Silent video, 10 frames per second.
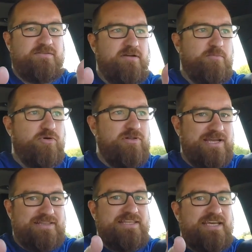are more
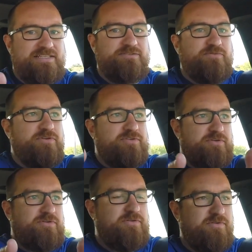like this, where
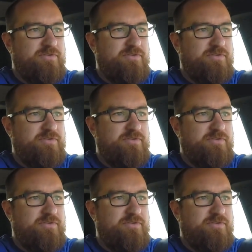they're